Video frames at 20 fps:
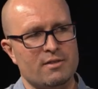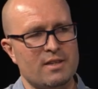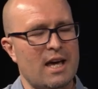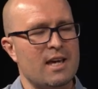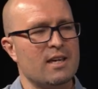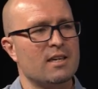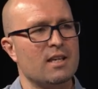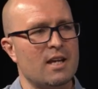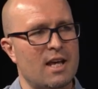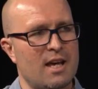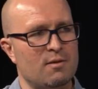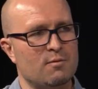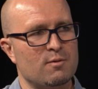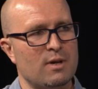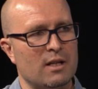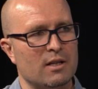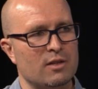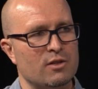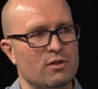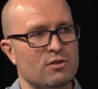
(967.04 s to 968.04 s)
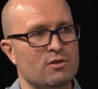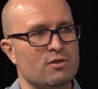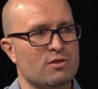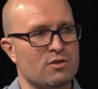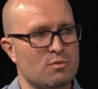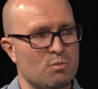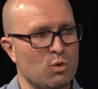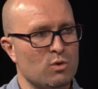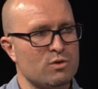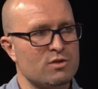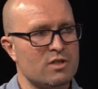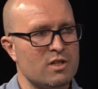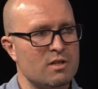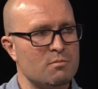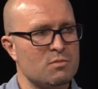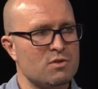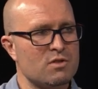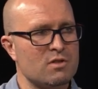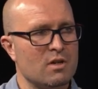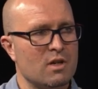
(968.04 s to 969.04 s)
they can add value to sports
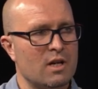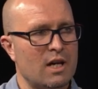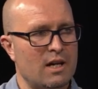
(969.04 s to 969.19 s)
teams